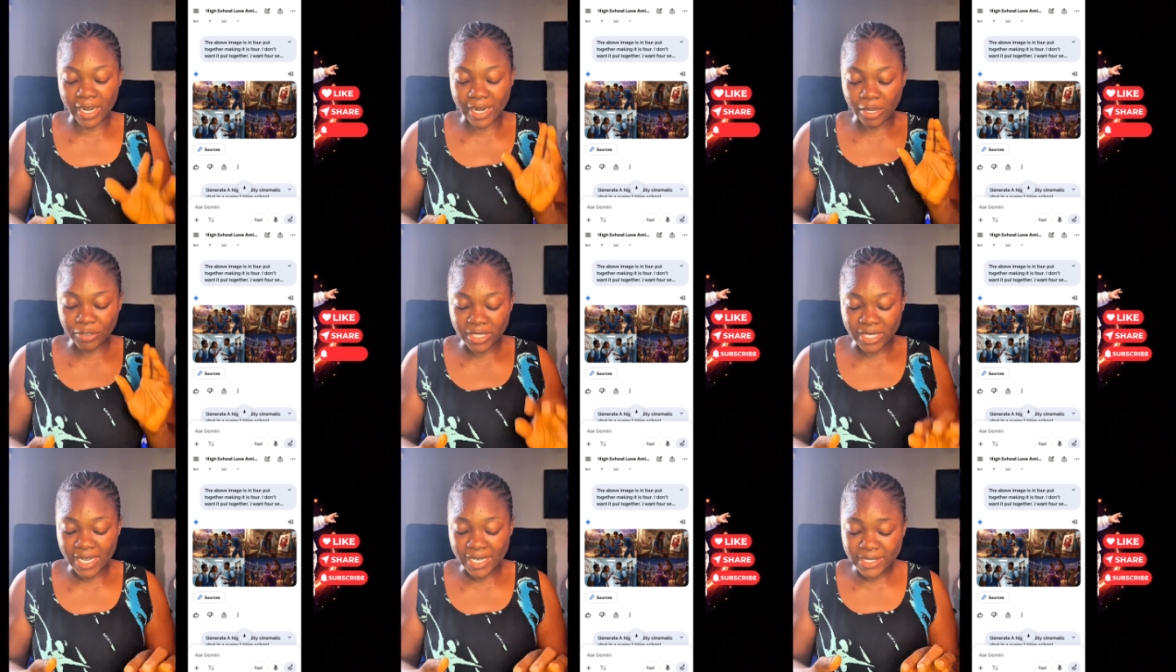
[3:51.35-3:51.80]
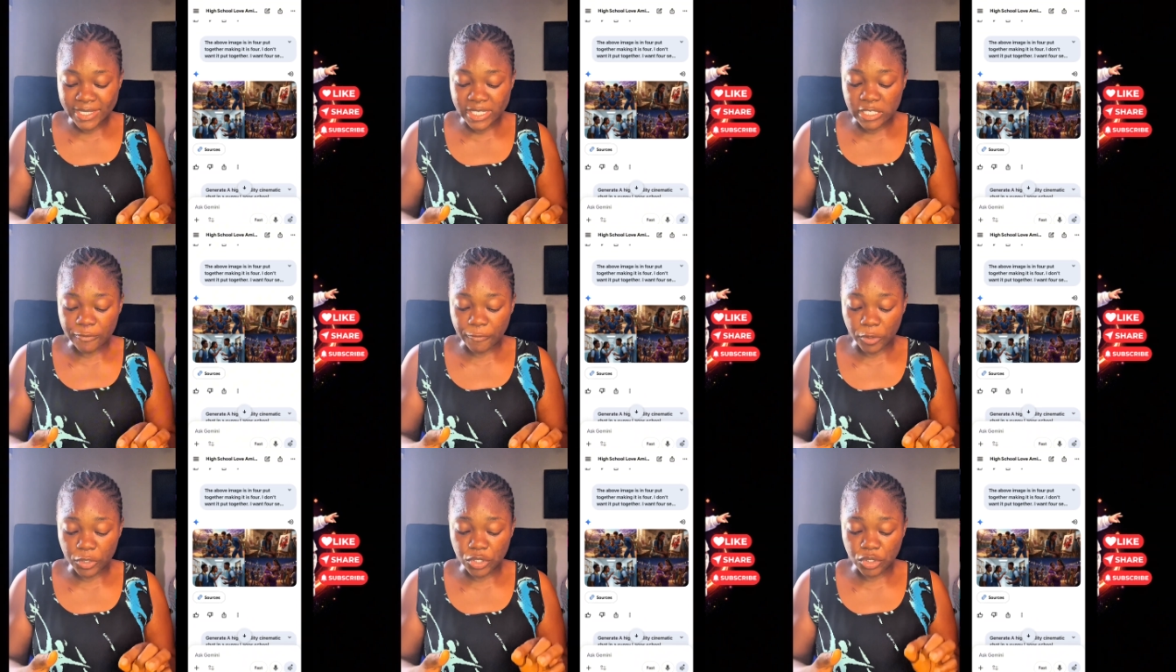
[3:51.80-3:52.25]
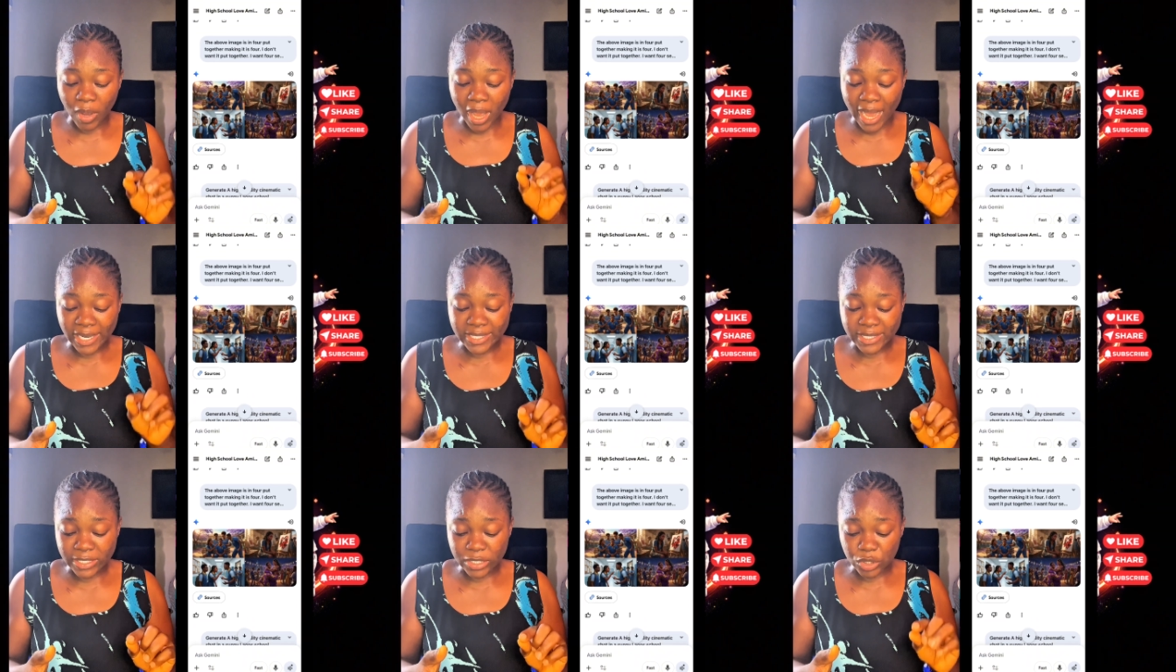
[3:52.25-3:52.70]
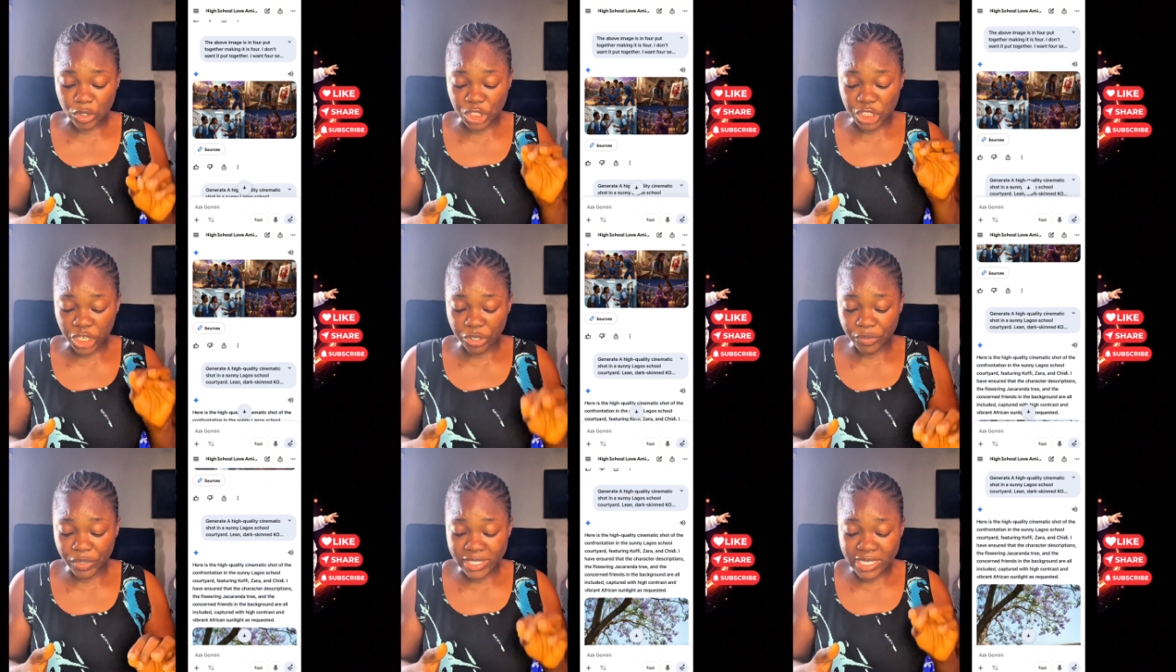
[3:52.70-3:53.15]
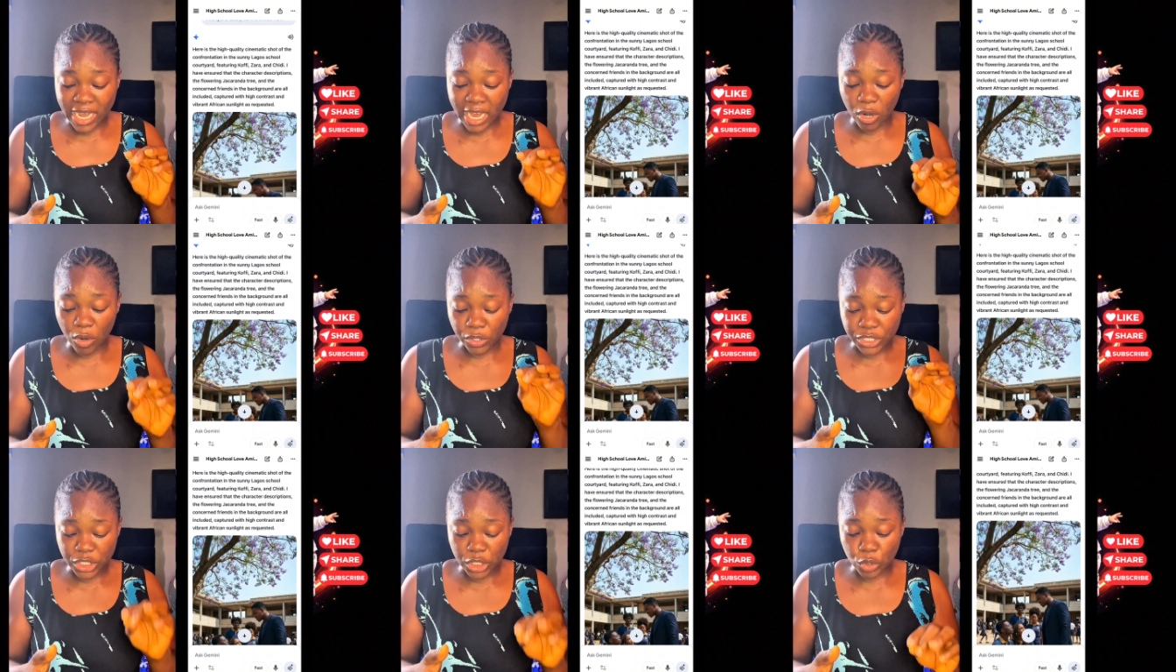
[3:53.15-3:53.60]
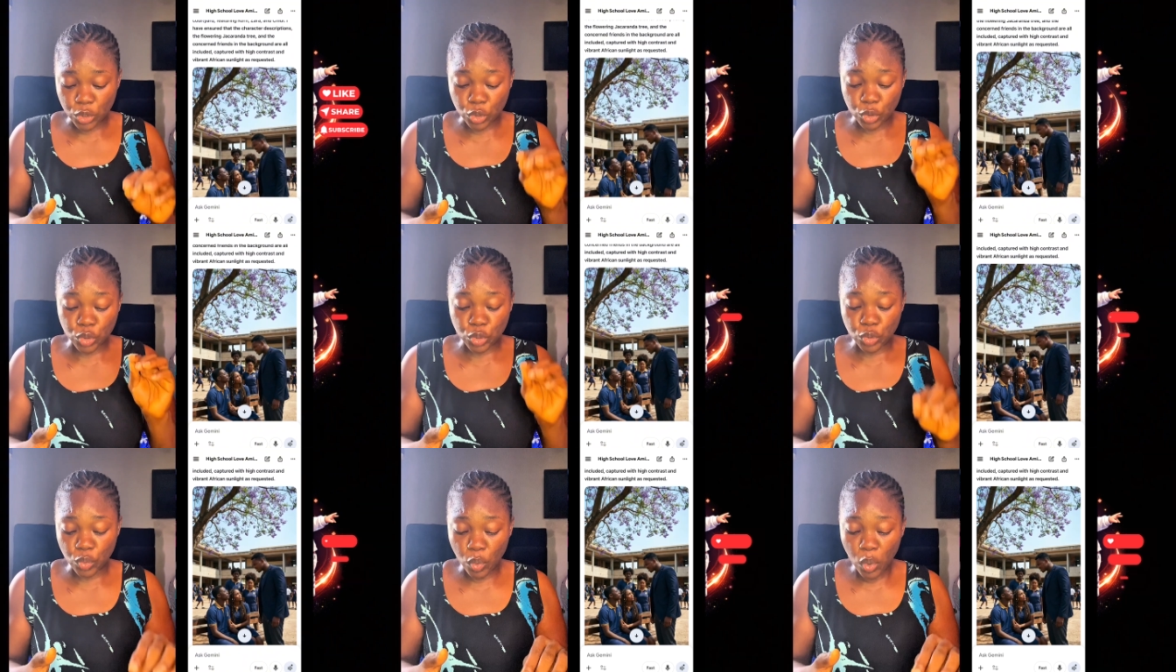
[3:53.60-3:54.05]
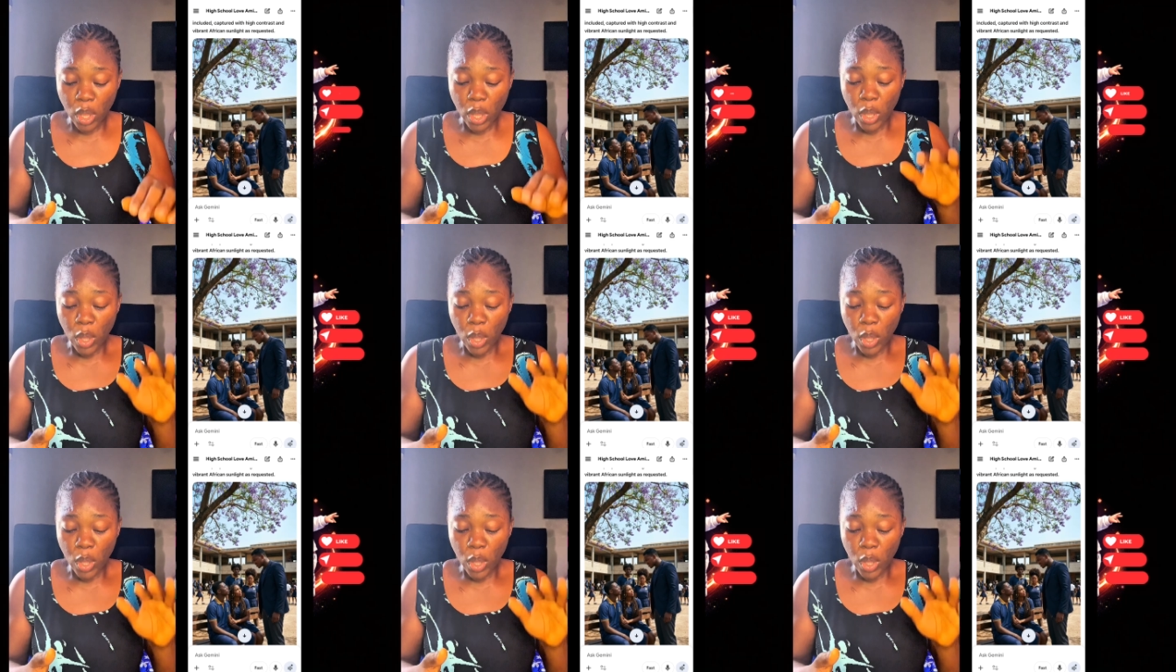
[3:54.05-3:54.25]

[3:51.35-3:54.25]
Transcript: Now the next thing is for us to ask it to generate dialogue scene to do